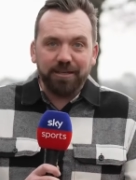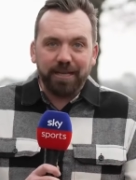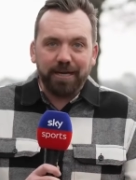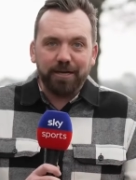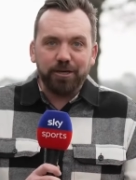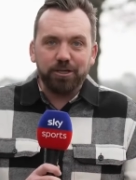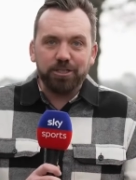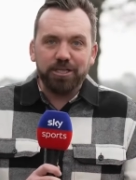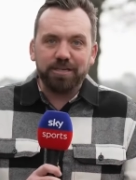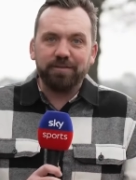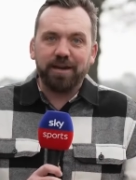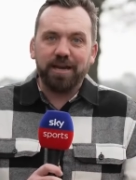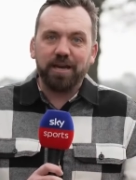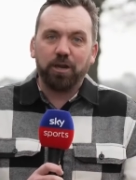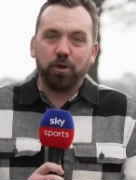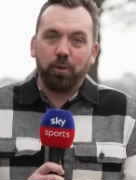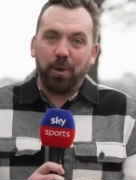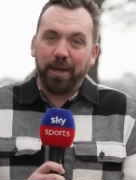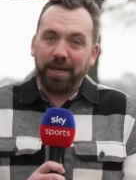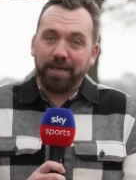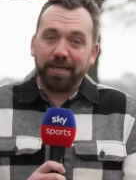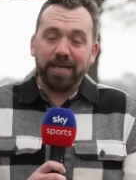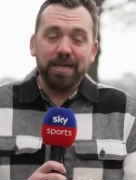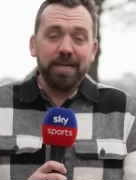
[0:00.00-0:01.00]
They're usually very
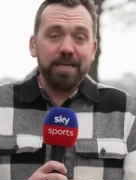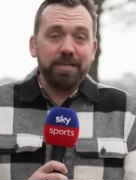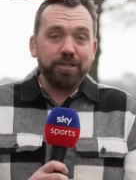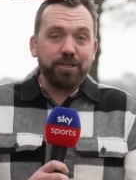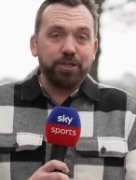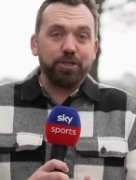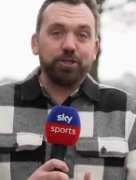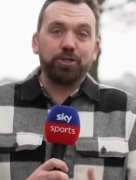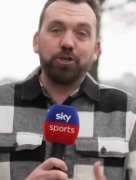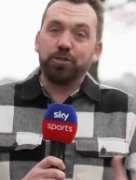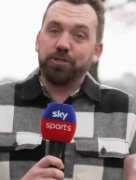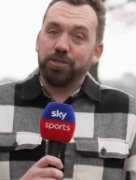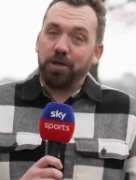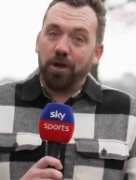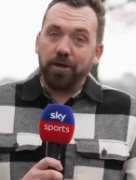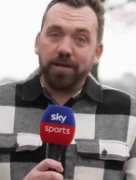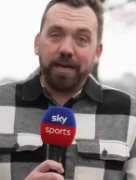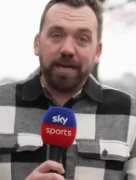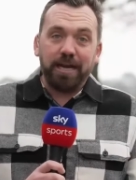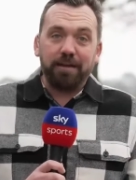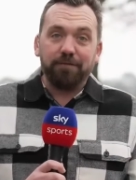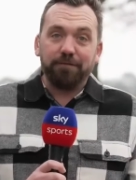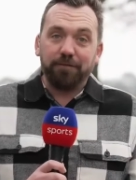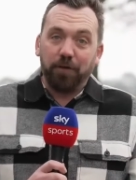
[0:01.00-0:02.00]
quick to shoot
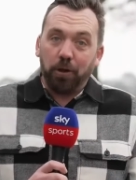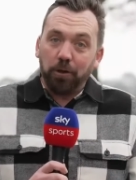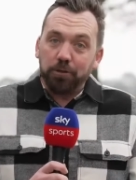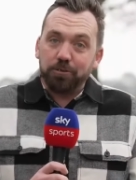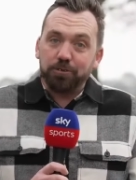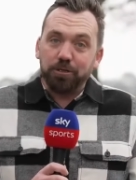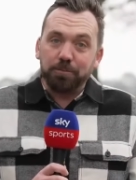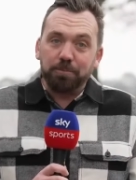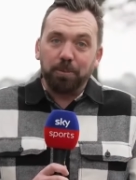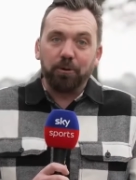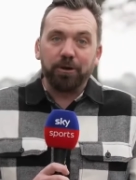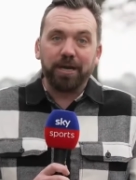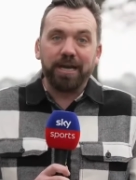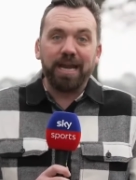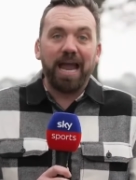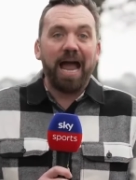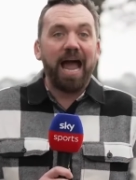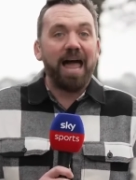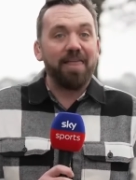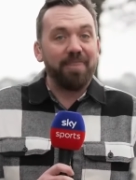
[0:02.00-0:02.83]
down any false reporting,